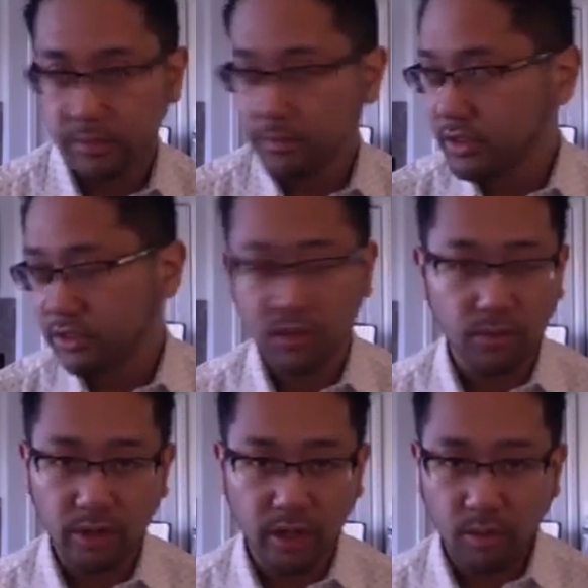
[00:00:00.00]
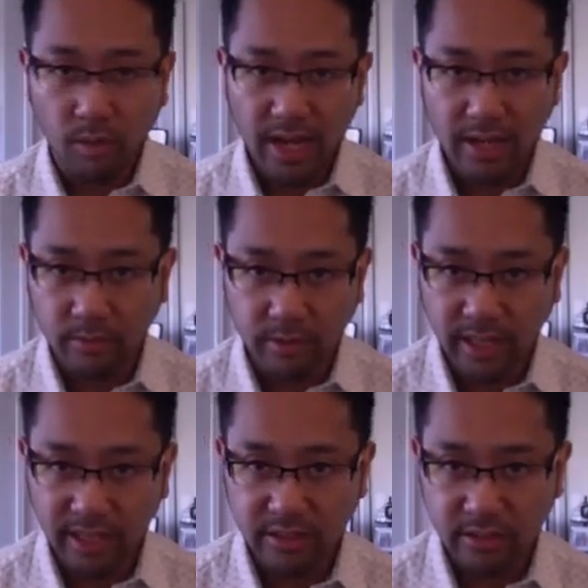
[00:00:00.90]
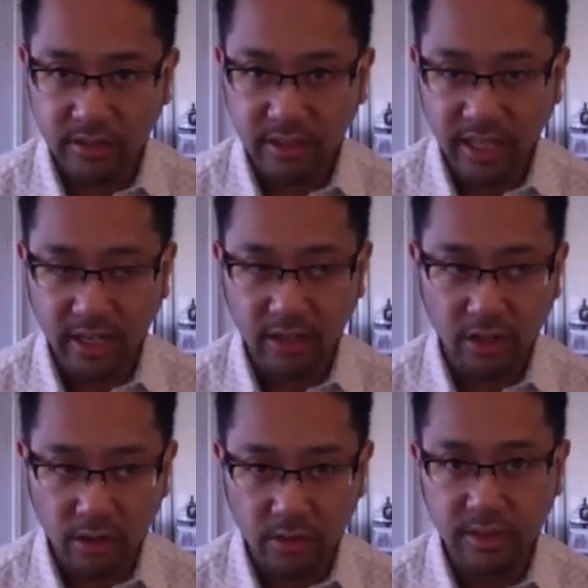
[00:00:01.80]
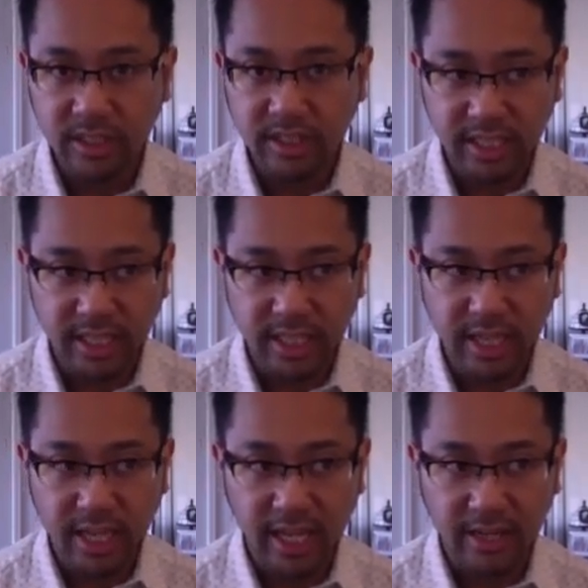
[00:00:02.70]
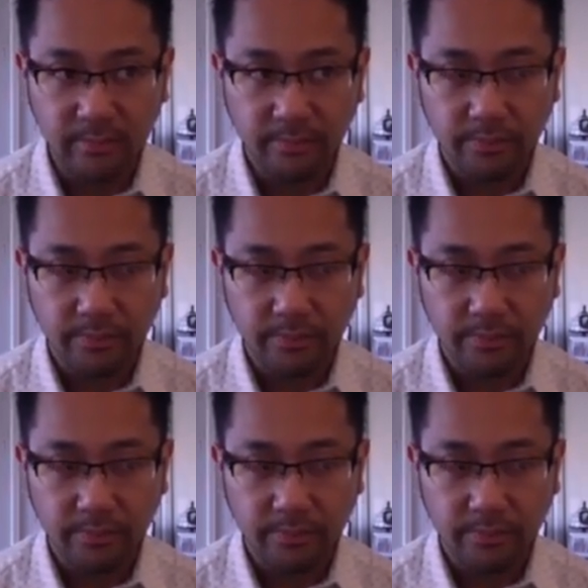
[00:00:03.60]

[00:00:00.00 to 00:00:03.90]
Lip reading: There's nowhere quiet where that student can go and sit and